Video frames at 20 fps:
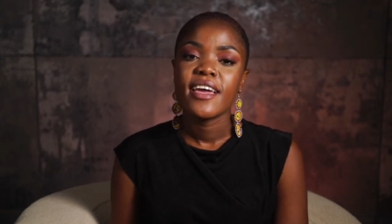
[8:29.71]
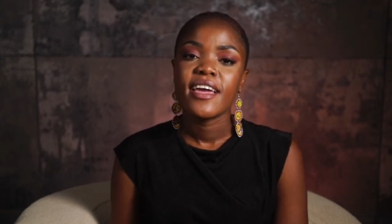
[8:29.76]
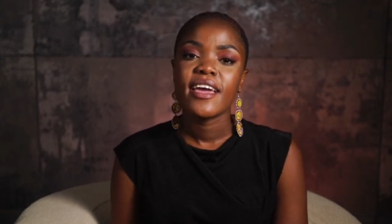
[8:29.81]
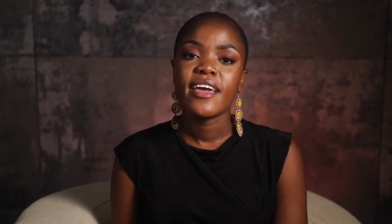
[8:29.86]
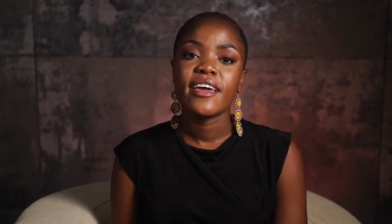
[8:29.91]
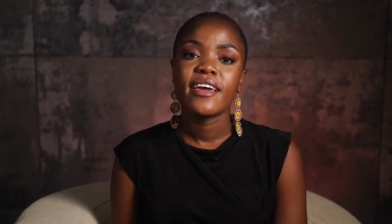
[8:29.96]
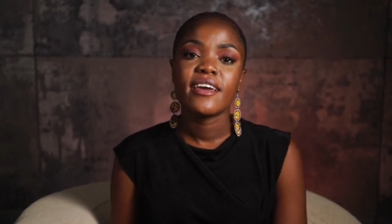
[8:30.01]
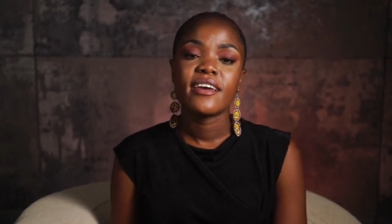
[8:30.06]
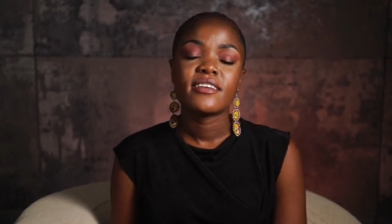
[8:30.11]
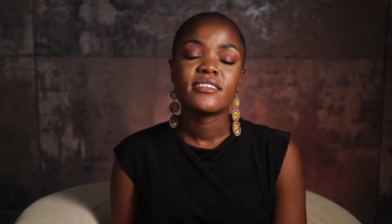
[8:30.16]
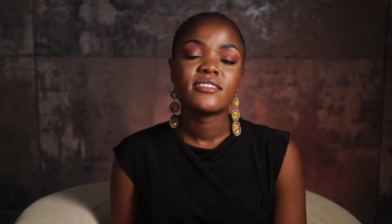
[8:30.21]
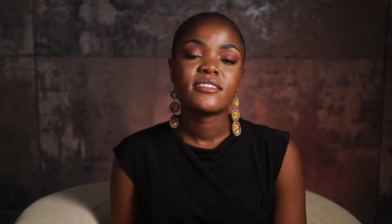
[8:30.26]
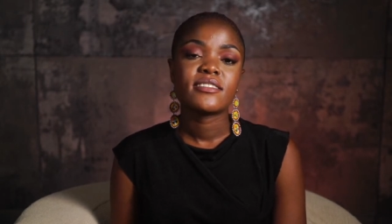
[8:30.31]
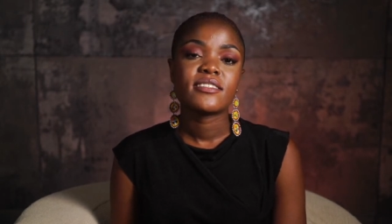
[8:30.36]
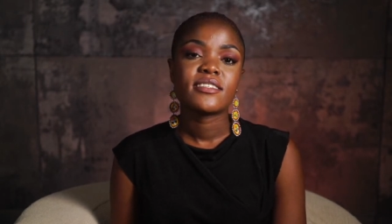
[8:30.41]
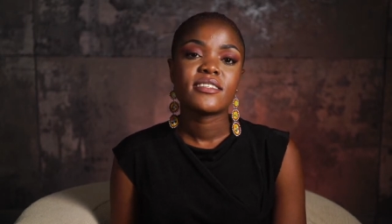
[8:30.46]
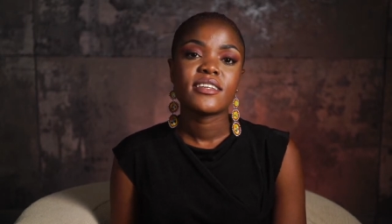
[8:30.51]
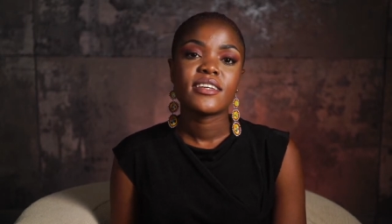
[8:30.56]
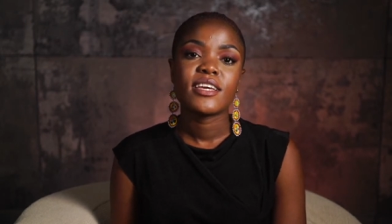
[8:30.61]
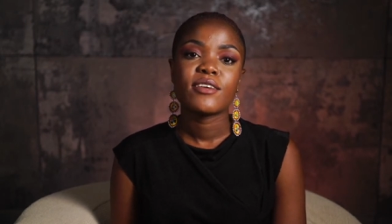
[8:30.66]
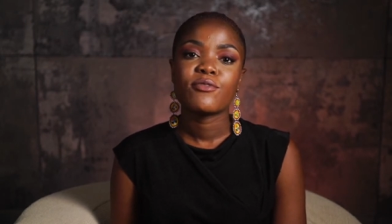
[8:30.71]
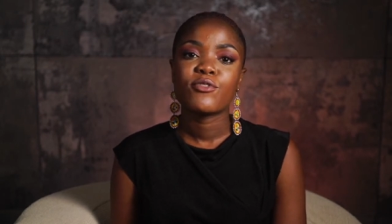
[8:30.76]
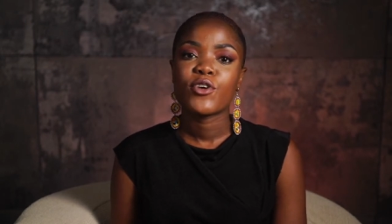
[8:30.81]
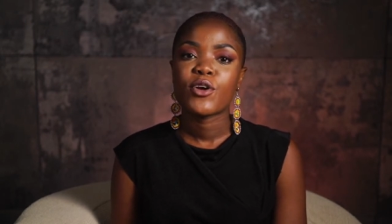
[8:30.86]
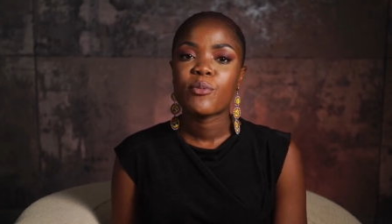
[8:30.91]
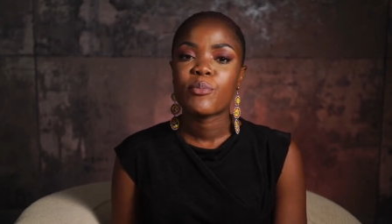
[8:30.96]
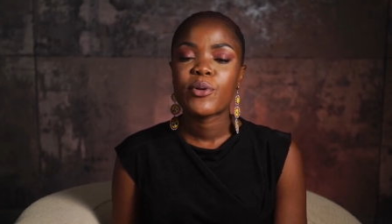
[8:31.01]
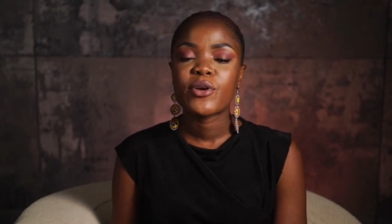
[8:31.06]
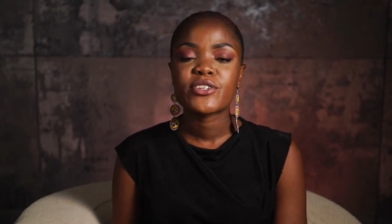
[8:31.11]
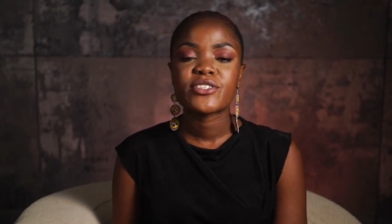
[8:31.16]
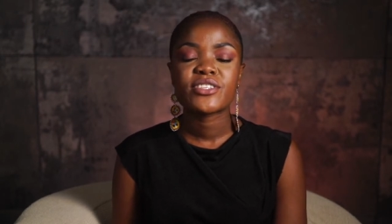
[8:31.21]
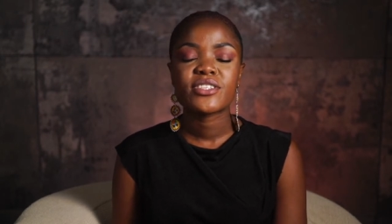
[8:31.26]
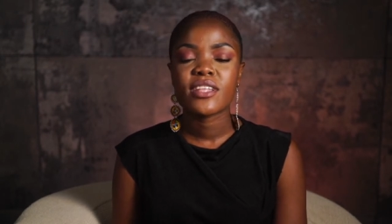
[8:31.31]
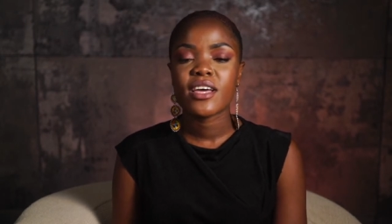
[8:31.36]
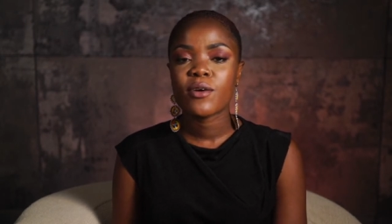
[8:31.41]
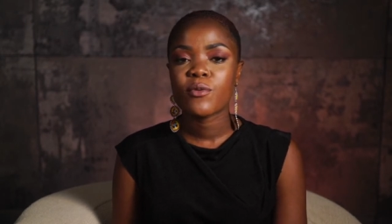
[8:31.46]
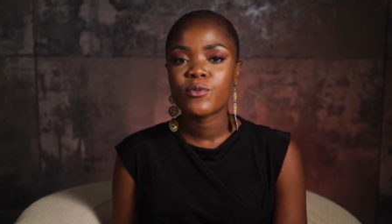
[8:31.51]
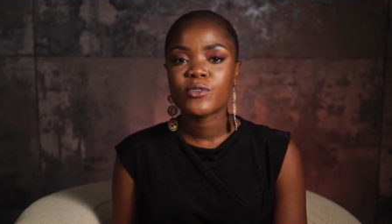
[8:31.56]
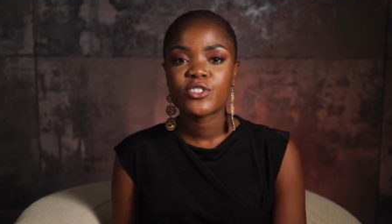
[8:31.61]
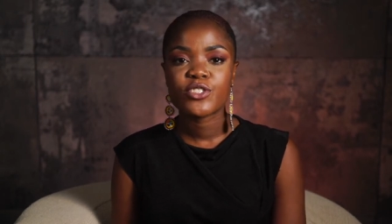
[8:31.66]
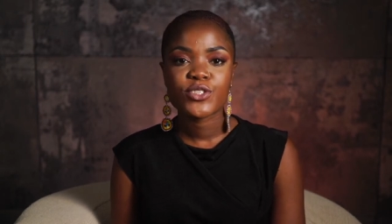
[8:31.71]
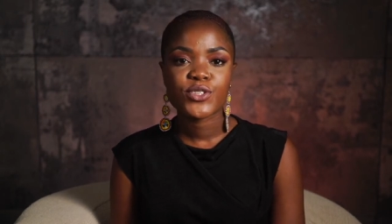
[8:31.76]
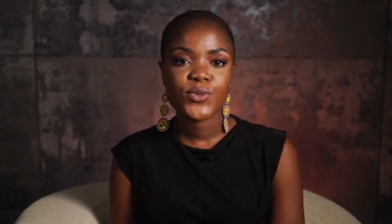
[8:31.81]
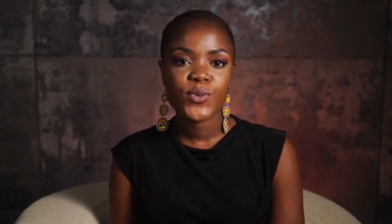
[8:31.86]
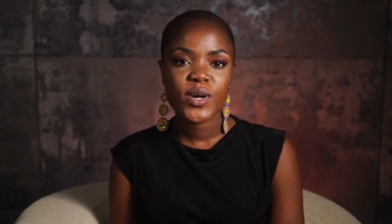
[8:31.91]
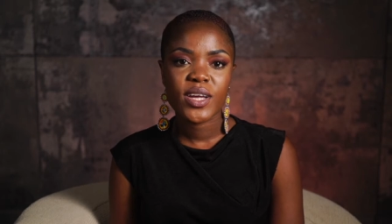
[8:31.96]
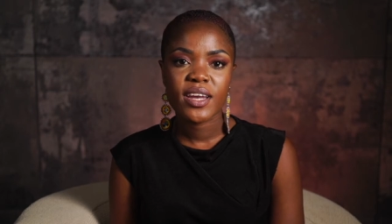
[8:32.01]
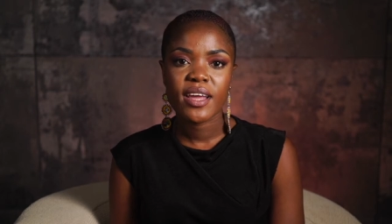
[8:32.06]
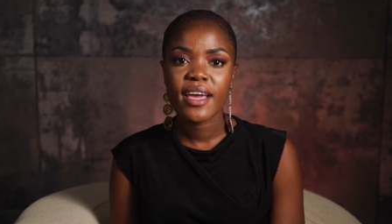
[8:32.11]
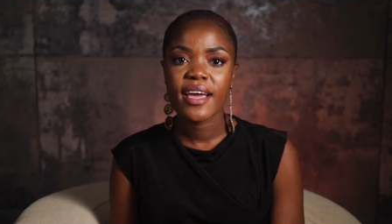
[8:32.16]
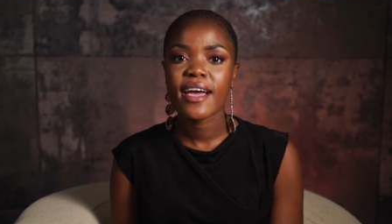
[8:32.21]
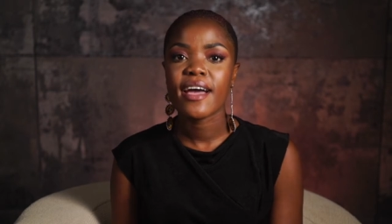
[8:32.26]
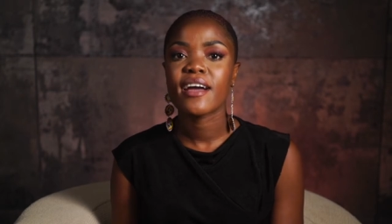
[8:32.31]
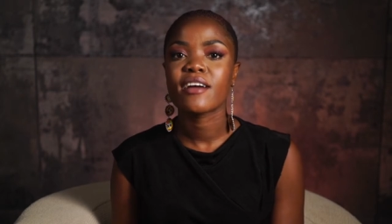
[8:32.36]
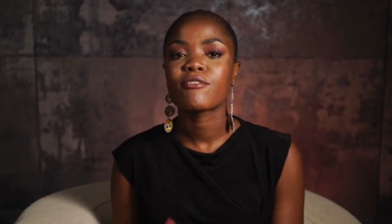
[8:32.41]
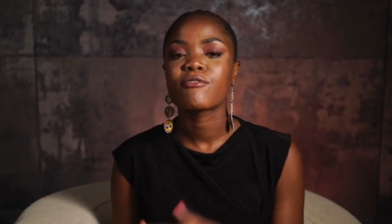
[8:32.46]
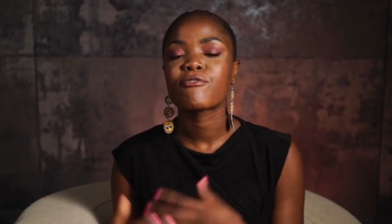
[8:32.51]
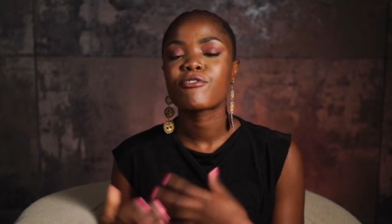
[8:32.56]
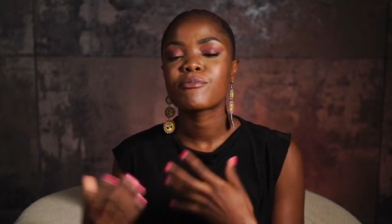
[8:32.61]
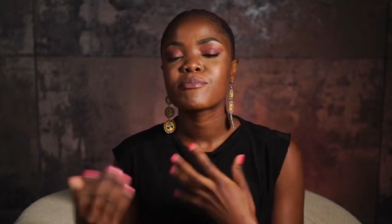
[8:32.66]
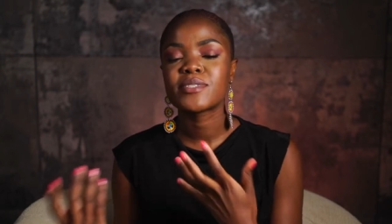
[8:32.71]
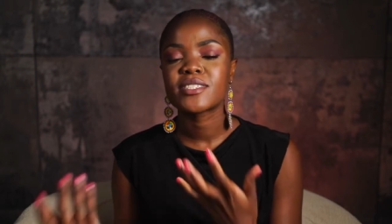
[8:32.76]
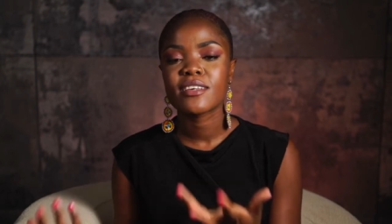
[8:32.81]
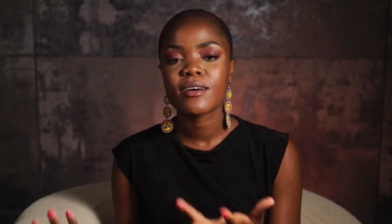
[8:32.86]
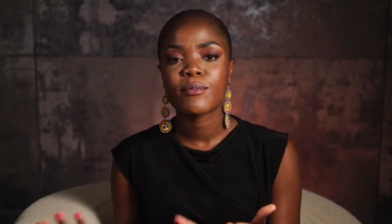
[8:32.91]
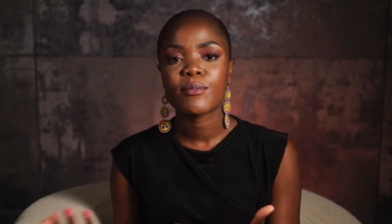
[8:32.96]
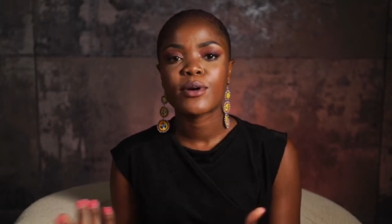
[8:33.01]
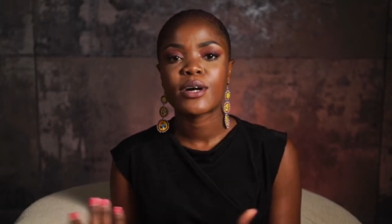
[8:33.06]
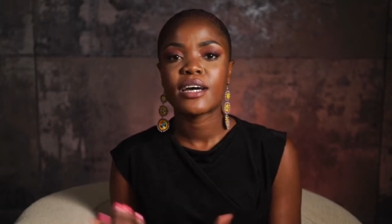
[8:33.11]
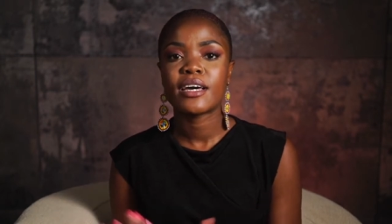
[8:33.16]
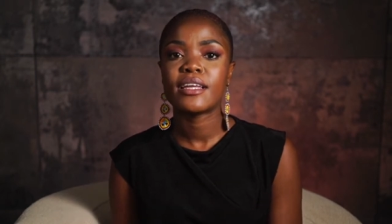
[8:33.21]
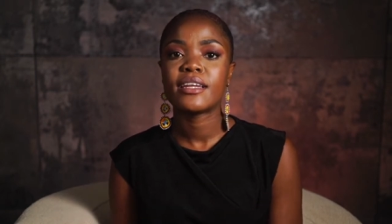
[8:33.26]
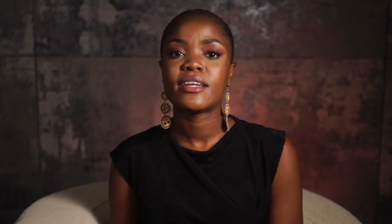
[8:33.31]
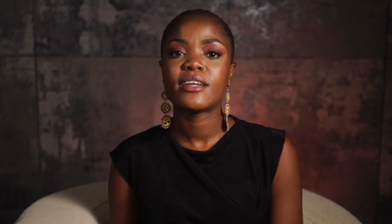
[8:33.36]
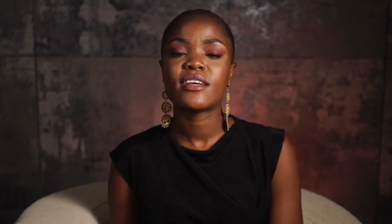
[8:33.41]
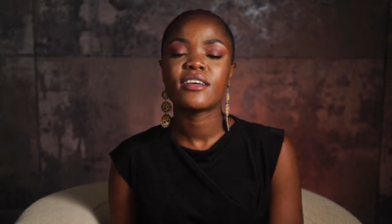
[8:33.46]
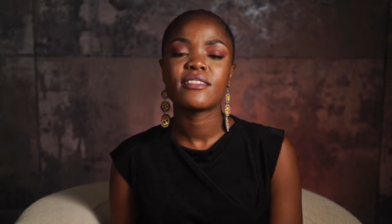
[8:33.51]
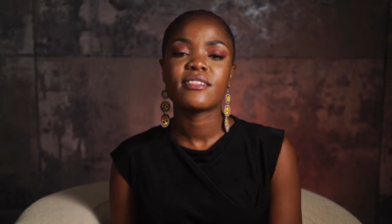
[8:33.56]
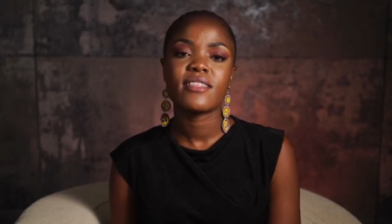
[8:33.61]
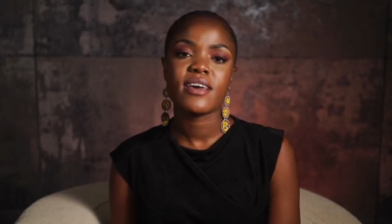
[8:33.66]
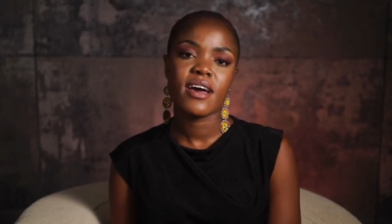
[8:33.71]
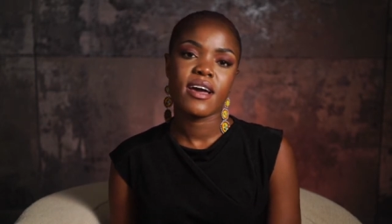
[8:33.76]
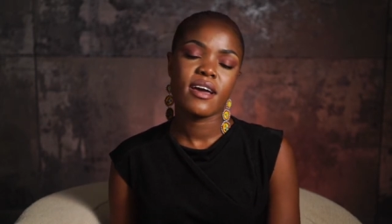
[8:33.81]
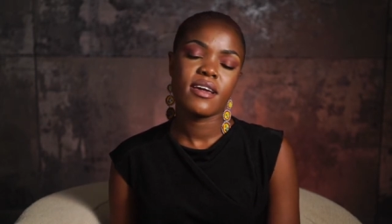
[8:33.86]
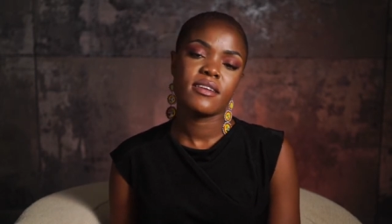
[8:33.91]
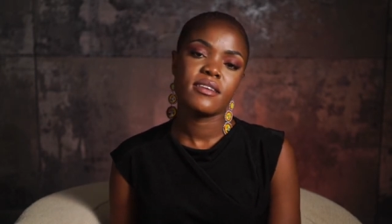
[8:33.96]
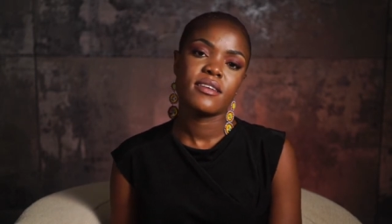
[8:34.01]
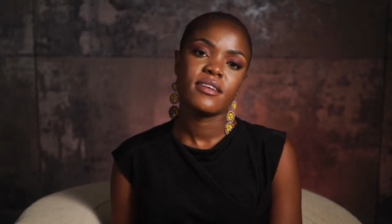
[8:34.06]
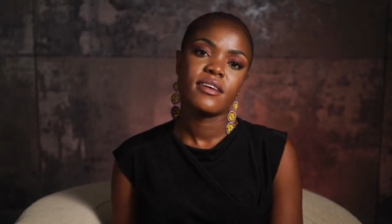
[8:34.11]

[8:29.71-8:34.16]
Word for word: And if you're a person that would just want a hug from someone that